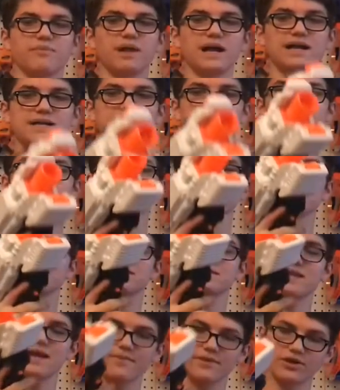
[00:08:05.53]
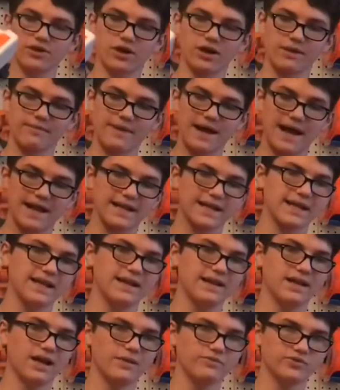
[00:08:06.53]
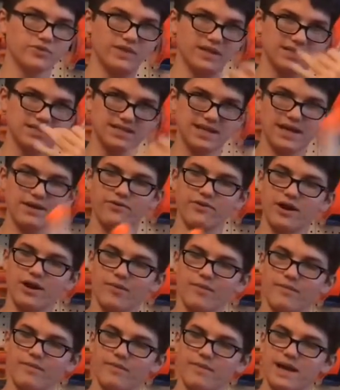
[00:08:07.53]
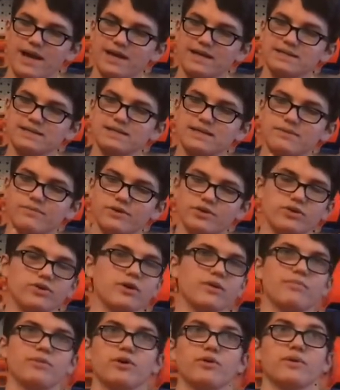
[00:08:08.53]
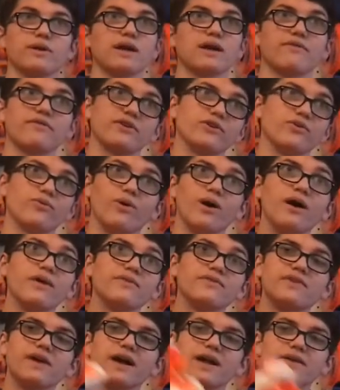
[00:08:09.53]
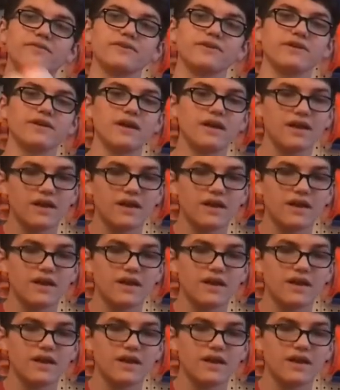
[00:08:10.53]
blaster. It's semi-automatic. It comes with a 10-round magazine, but you can put whatever you want inside of it.